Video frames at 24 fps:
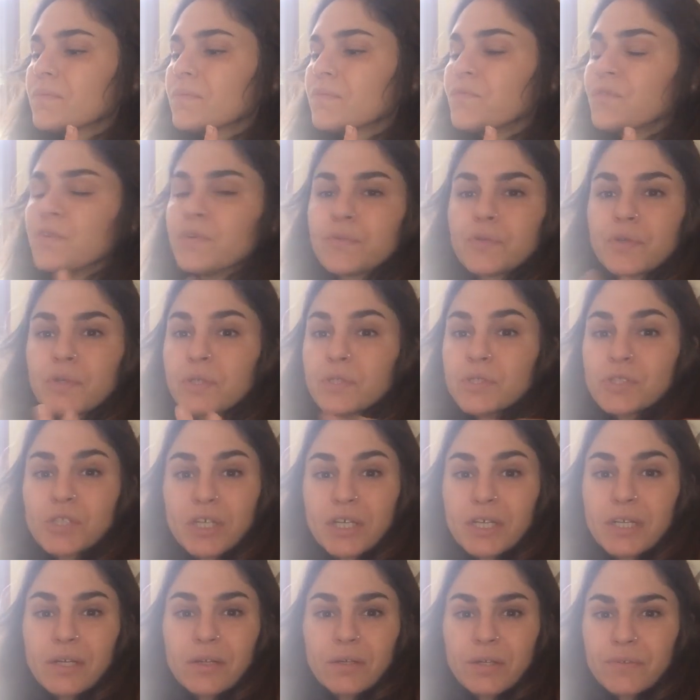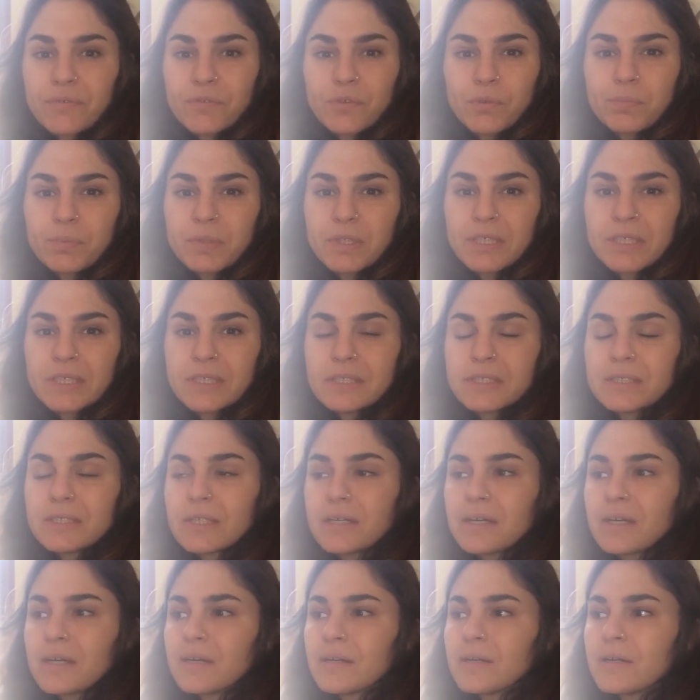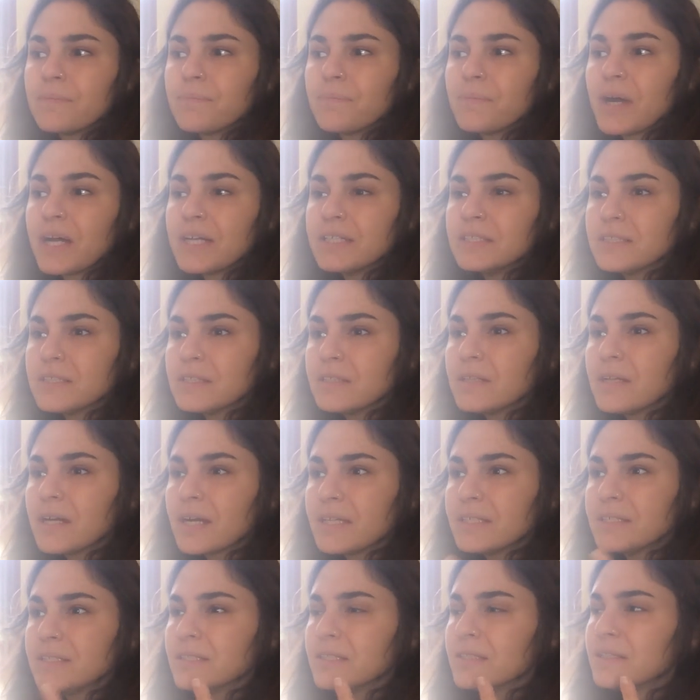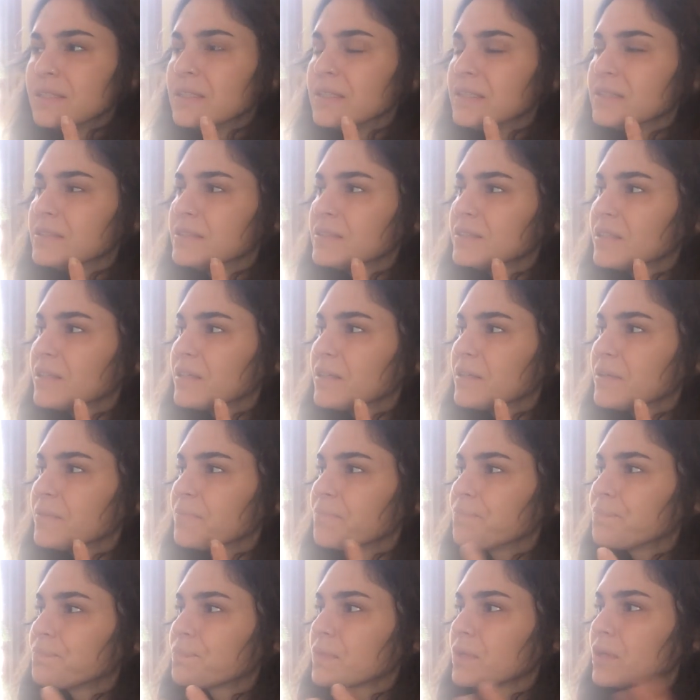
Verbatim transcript: feel free to check it out if you please. Uh, I did I did these uh,